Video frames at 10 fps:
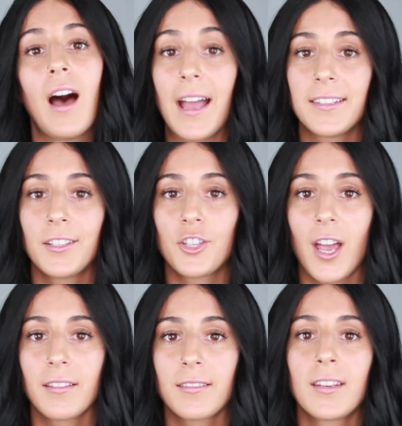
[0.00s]
I
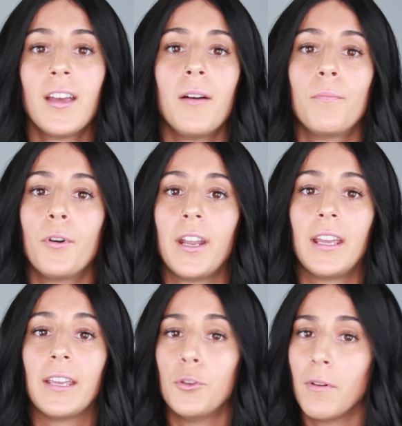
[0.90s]
suggest
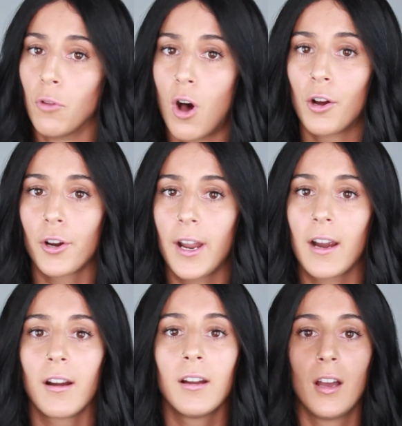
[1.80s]
putting, if you have longer
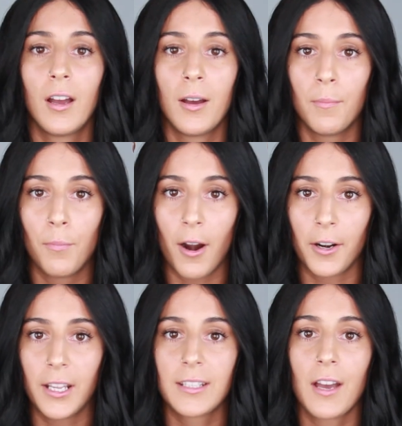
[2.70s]
hair,
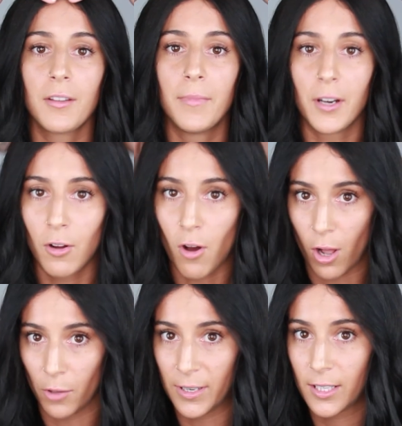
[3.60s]
parting it down the middle
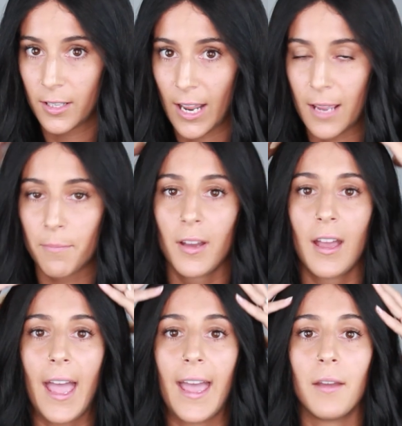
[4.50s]
all the way to the nape
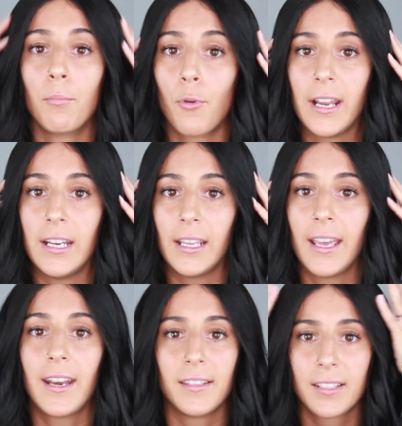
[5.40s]
and braiding
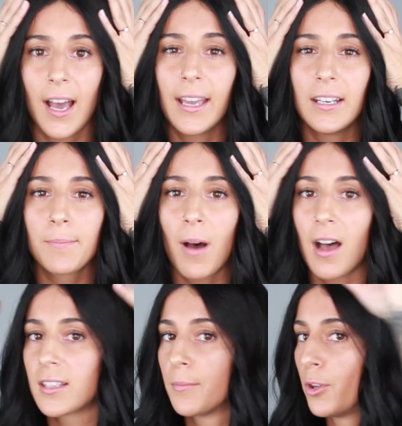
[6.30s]
it as tight as
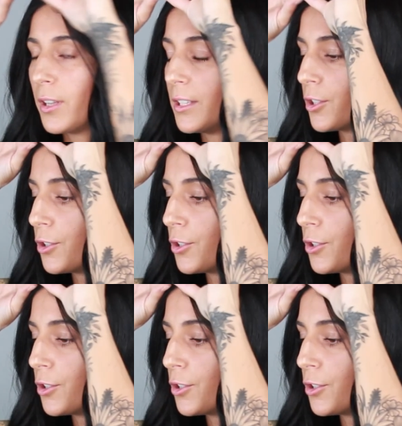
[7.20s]
possible into